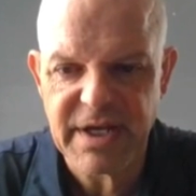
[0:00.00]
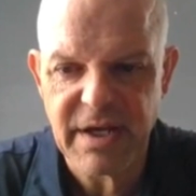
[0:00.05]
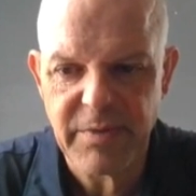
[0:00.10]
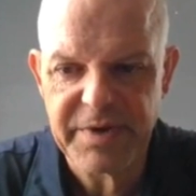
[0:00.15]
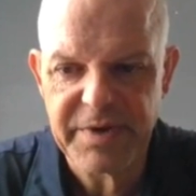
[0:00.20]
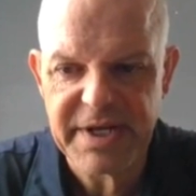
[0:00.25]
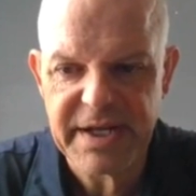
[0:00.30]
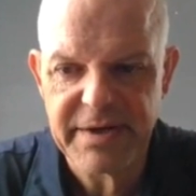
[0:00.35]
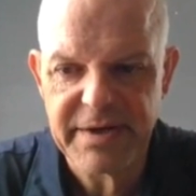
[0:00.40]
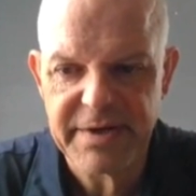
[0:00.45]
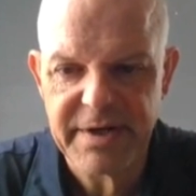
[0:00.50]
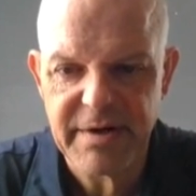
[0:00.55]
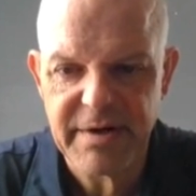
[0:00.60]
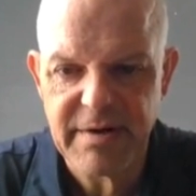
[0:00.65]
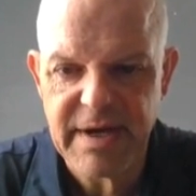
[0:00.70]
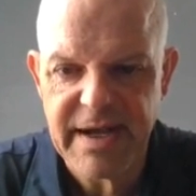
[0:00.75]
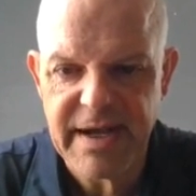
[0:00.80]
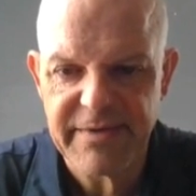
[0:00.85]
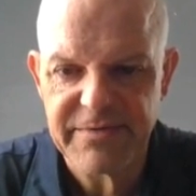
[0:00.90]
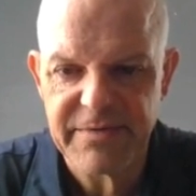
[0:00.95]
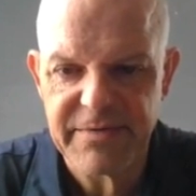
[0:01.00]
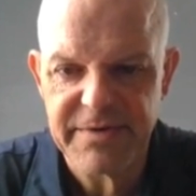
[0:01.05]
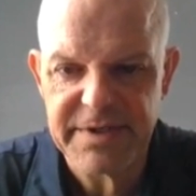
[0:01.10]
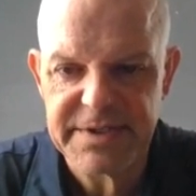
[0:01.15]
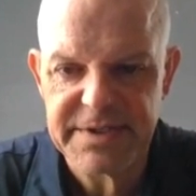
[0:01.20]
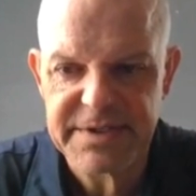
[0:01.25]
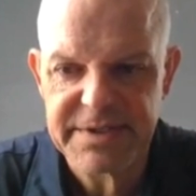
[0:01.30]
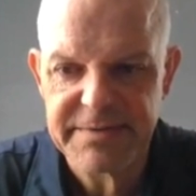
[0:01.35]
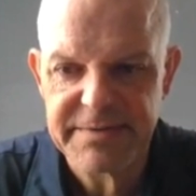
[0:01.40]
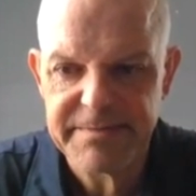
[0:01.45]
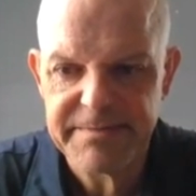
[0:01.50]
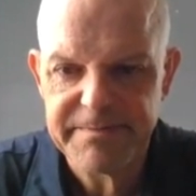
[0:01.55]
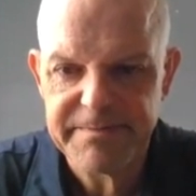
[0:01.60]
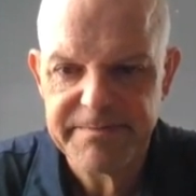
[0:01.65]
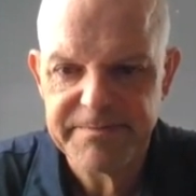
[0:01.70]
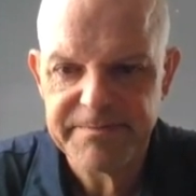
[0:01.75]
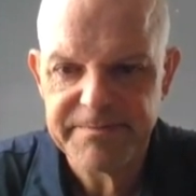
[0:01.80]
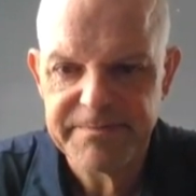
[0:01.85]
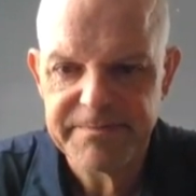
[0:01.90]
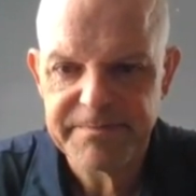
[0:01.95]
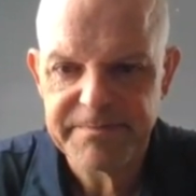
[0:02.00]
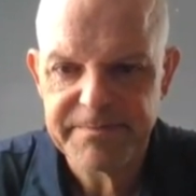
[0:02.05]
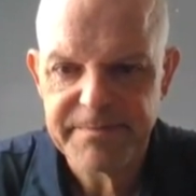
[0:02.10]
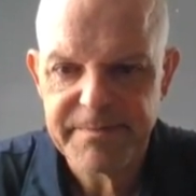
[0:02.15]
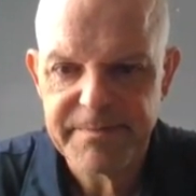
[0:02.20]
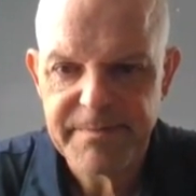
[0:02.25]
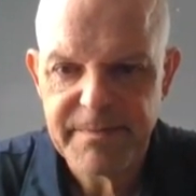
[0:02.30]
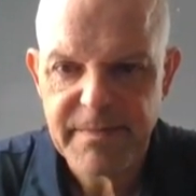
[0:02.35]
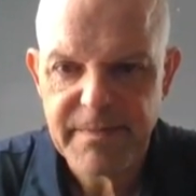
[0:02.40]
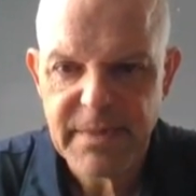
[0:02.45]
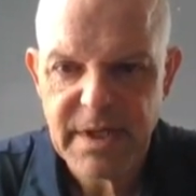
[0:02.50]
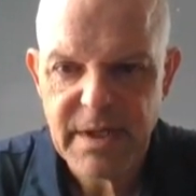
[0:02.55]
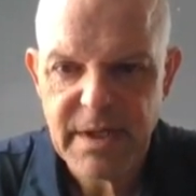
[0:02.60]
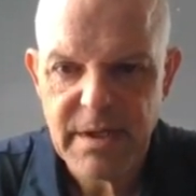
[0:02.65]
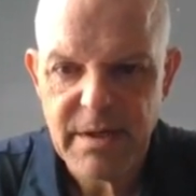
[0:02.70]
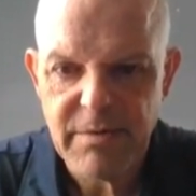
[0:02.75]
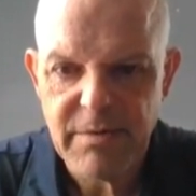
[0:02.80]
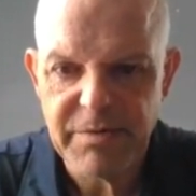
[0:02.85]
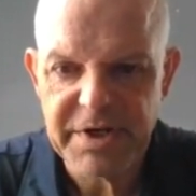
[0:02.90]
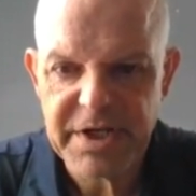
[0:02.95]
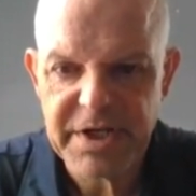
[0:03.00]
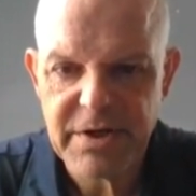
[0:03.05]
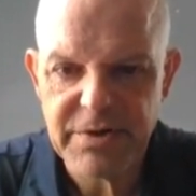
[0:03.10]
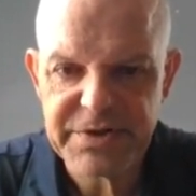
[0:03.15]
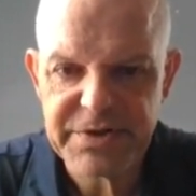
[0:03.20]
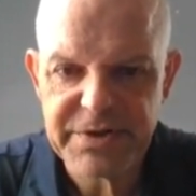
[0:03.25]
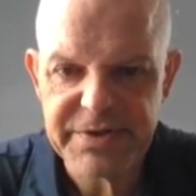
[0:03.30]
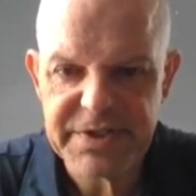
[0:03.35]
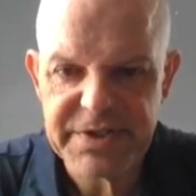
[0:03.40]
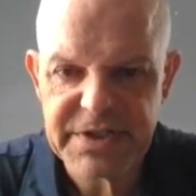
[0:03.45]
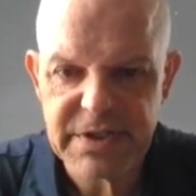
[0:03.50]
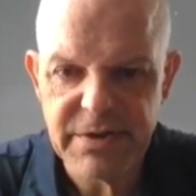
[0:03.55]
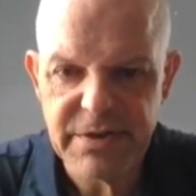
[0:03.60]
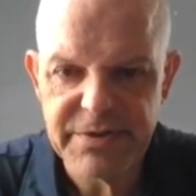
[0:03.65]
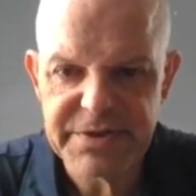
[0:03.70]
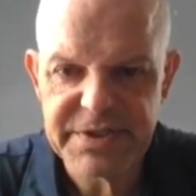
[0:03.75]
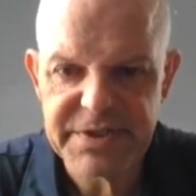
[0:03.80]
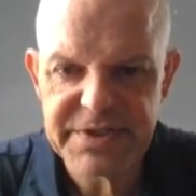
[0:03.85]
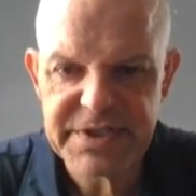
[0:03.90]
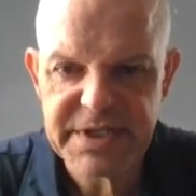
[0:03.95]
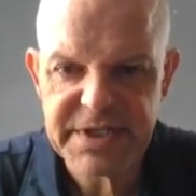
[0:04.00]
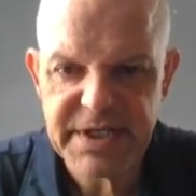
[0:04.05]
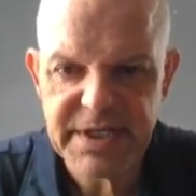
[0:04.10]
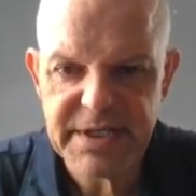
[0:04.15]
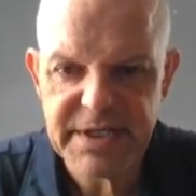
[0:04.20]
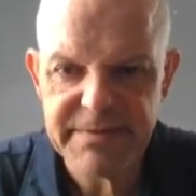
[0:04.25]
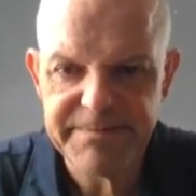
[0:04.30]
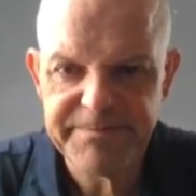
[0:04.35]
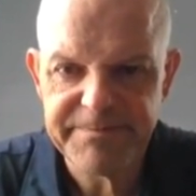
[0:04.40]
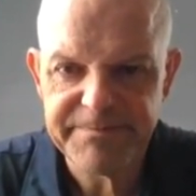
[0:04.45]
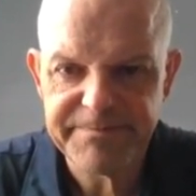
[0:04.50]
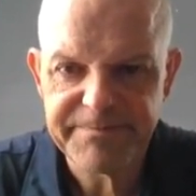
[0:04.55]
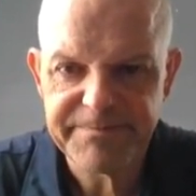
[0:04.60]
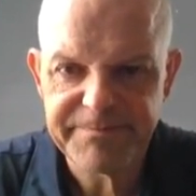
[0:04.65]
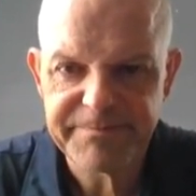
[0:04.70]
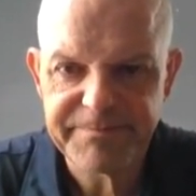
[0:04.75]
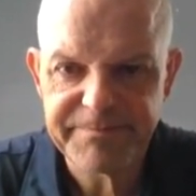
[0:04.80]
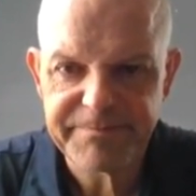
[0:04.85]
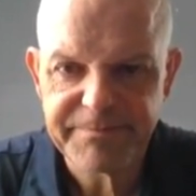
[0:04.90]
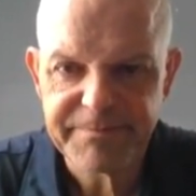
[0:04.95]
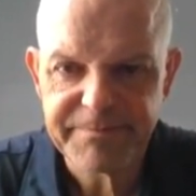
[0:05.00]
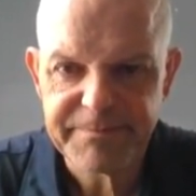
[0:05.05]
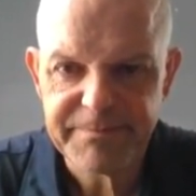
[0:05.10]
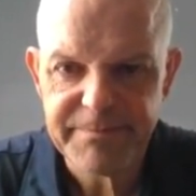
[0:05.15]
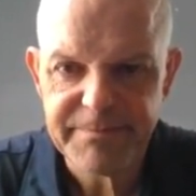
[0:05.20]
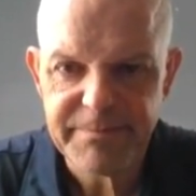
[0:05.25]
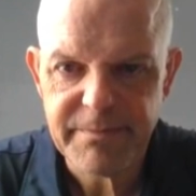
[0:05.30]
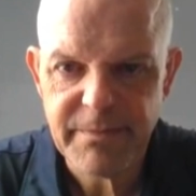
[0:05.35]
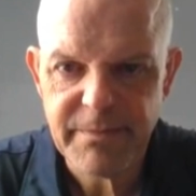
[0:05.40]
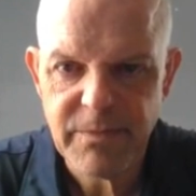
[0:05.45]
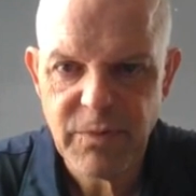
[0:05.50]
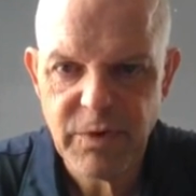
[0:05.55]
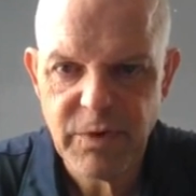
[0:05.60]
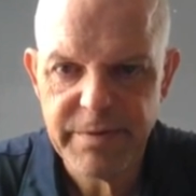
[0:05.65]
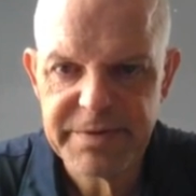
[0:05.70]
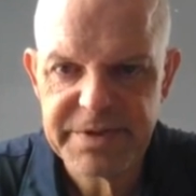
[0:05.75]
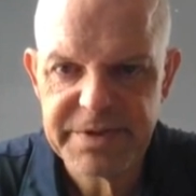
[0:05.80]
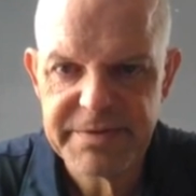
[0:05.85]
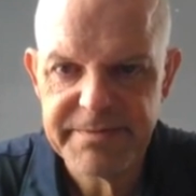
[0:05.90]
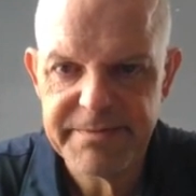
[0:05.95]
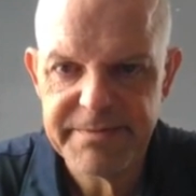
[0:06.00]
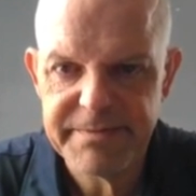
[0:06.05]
the way down here after this, when it goes on this losing skid. Whoops.